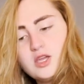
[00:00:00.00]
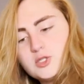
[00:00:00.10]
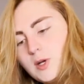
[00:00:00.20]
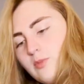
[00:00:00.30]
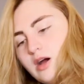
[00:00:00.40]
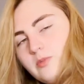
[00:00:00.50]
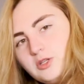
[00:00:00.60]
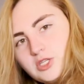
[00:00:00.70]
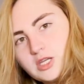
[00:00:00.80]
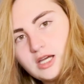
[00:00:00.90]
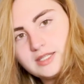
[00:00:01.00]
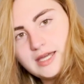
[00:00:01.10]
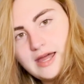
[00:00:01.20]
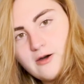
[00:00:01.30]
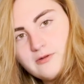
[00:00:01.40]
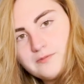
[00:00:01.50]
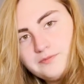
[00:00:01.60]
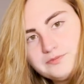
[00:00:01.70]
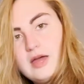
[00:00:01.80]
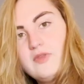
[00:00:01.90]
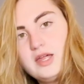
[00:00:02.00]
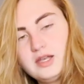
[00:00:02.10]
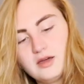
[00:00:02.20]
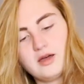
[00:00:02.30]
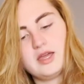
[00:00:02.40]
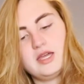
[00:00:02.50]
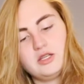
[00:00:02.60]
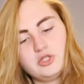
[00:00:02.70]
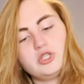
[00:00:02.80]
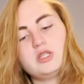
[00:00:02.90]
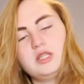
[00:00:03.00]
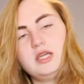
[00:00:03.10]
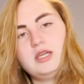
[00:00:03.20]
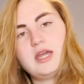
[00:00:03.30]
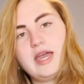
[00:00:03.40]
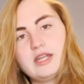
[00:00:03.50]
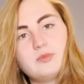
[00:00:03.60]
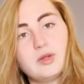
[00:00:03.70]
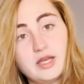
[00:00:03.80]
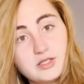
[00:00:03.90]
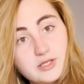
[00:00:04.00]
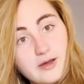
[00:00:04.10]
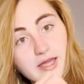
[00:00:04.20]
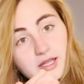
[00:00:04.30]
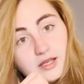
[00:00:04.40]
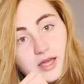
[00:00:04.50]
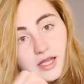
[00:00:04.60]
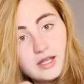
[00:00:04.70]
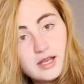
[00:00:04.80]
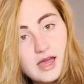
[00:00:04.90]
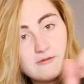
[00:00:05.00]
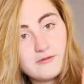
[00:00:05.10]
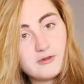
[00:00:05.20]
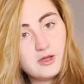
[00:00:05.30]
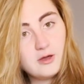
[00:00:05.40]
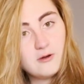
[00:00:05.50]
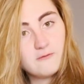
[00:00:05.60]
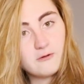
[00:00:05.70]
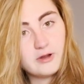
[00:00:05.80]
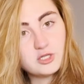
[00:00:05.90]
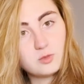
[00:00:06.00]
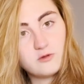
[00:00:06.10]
So I'll probably just cut that out and then hinge the hand plate so I can have full range of